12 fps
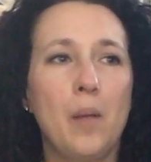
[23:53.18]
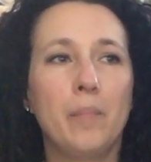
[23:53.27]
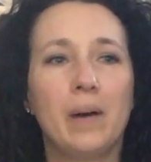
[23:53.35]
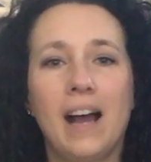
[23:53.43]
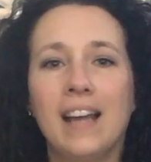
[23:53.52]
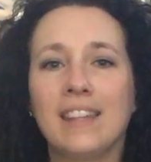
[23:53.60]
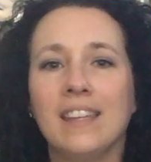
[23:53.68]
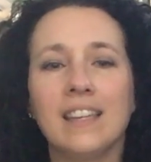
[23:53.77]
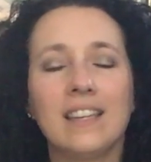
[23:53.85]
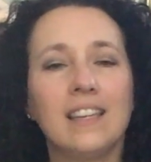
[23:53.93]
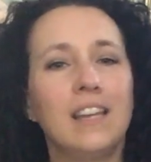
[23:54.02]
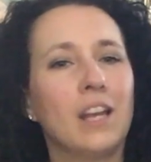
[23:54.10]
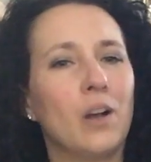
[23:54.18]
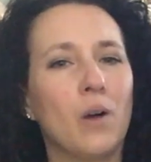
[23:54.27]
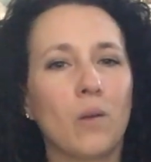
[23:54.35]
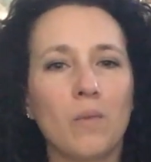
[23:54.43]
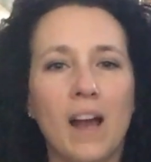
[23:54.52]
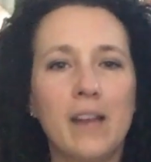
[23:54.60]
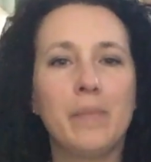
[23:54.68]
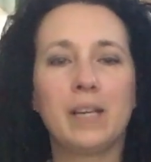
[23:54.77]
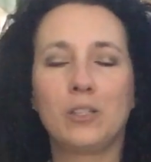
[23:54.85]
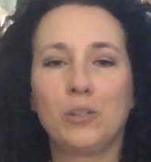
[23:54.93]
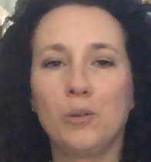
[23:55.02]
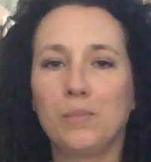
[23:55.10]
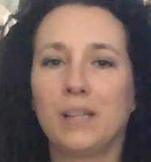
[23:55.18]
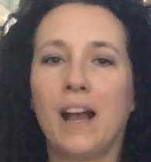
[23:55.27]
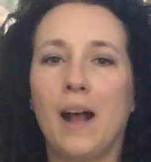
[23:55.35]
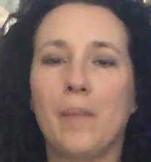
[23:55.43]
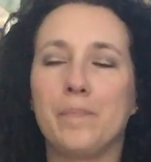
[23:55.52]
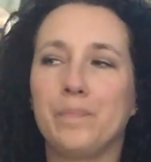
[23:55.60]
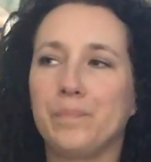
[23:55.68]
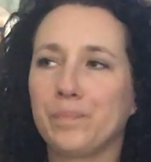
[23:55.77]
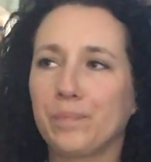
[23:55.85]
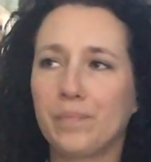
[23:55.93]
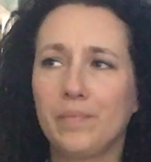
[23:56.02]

but I think a Rhinebeck tube top